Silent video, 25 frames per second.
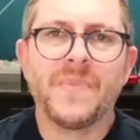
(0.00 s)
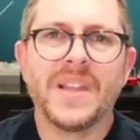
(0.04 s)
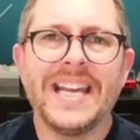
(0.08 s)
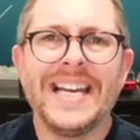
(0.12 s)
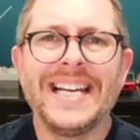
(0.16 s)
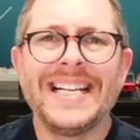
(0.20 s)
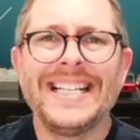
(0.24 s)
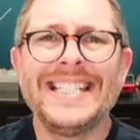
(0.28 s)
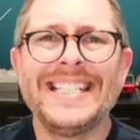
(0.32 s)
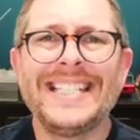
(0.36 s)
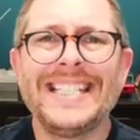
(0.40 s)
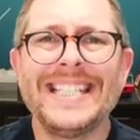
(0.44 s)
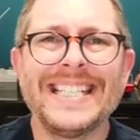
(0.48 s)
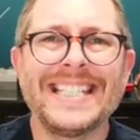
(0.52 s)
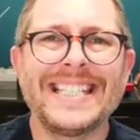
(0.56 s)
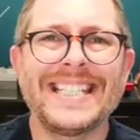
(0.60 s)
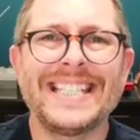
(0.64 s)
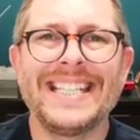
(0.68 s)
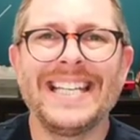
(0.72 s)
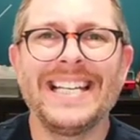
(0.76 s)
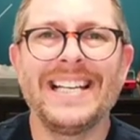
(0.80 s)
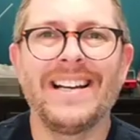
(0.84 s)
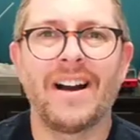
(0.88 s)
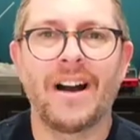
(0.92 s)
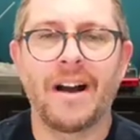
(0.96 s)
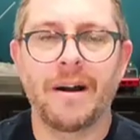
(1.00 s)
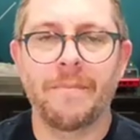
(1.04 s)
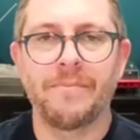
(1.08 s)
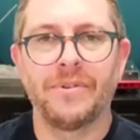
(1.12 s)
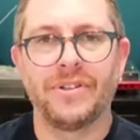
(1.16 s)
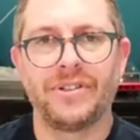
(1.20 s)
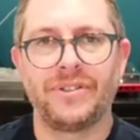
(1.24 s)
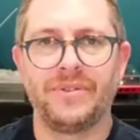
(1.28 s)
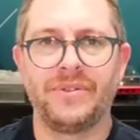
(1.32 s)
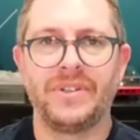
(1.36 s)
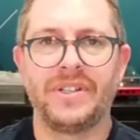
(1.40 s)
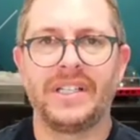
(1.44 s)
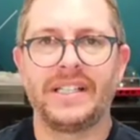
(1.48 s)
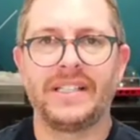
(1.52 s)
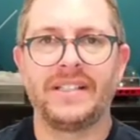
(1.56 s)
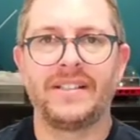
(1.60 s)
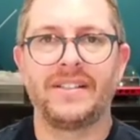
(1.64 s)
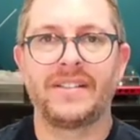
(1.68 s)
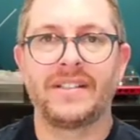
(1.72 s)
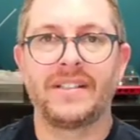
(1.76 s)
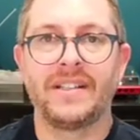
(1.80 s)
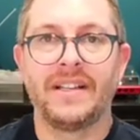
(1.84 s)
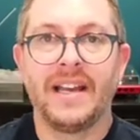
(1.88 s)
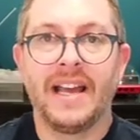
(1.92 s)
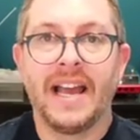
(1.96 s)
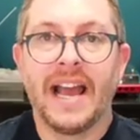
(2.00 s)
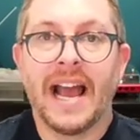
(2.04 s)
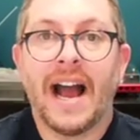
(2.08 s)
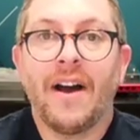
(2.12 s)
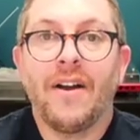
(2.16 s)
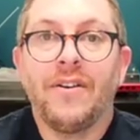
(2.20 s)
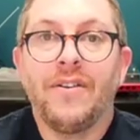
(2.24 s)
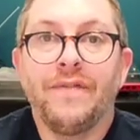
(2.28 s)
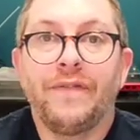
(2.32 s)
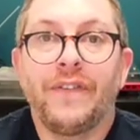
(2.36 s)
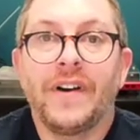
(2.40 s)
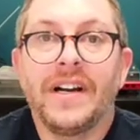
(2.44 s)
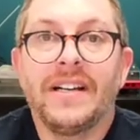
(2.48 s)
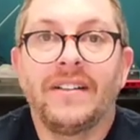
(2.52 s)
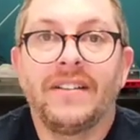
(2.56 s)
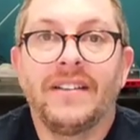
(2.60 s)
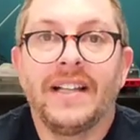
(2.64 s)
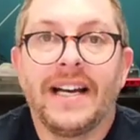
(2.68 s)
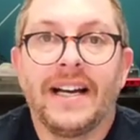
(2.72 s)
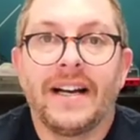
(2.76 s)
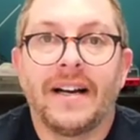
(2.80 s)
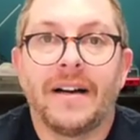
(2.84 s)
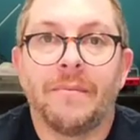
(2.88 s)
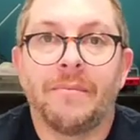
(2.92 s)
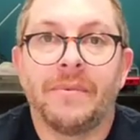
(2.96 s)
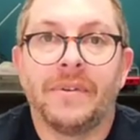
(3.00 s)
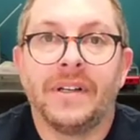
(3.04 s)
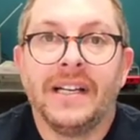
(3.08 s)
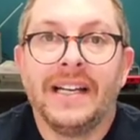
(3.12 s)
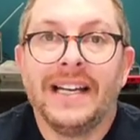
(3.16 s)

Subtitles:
Existing opportunities. How do you find a lab?